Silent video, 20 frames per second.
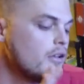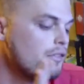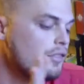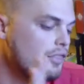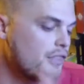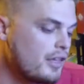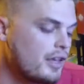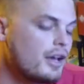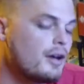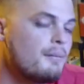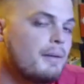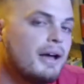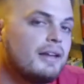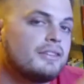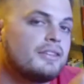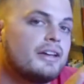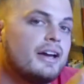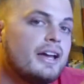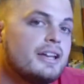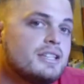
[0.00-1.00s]
think about
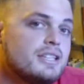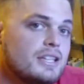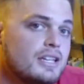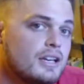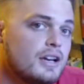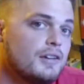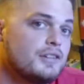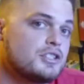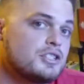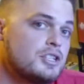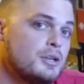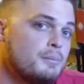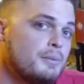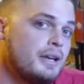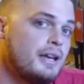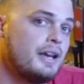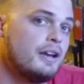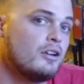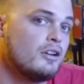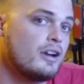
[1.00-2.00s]
the idea of
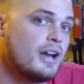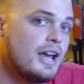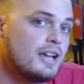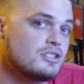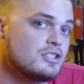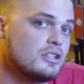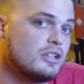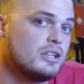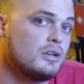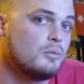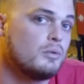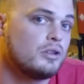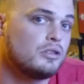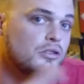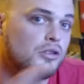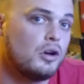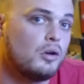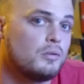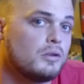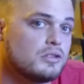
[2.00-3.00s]
shipping internationally with
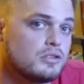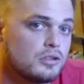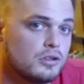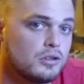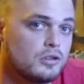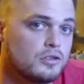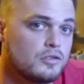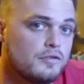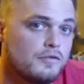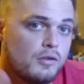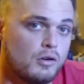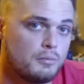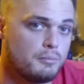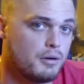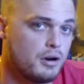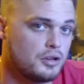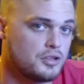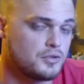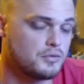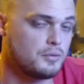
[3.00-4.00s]
no returns, 4
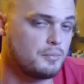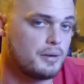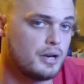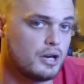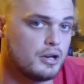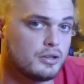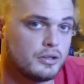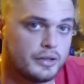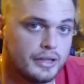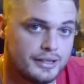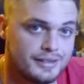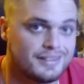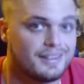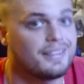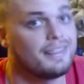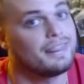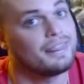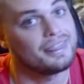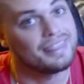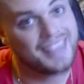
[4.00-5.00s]
parts repair units.
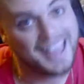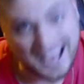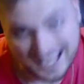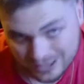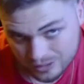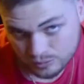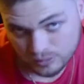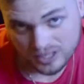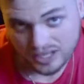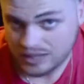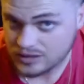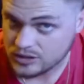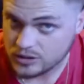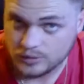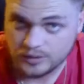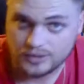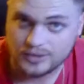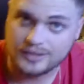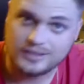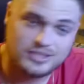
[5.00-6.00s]
That's what I do
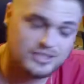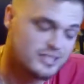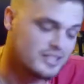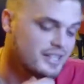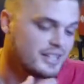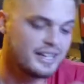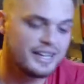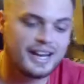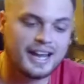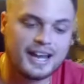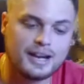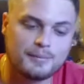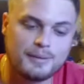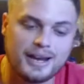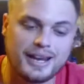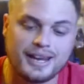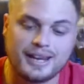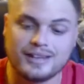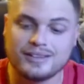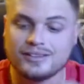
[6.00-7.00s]
with it. Just get it out of my
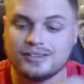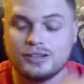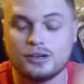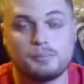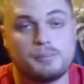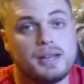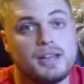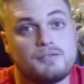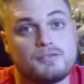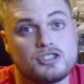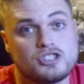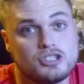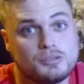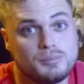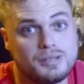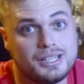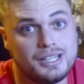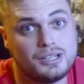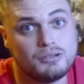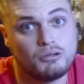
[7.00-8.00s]
hands. They're paying for
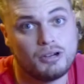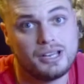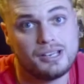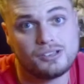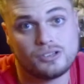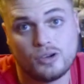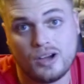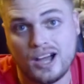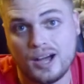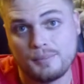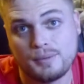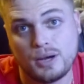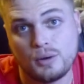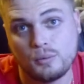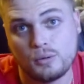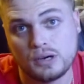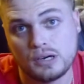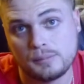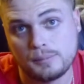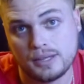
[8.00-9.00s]
shipping anyway, so I'm not
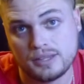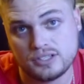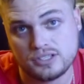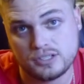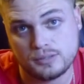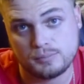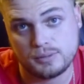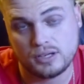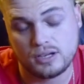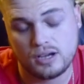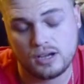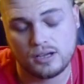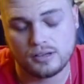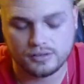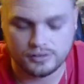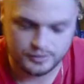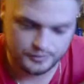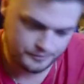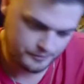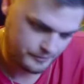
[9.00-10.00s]
worried about the shipping
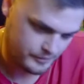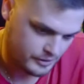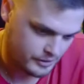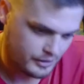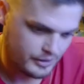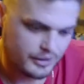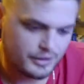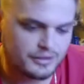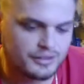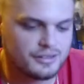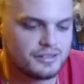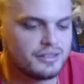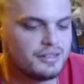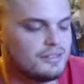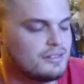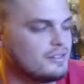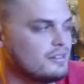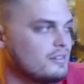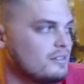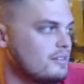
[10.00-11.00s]
costs. It's as
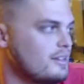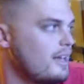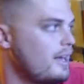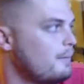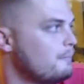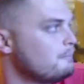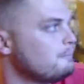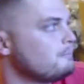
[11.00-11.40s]
easy as that.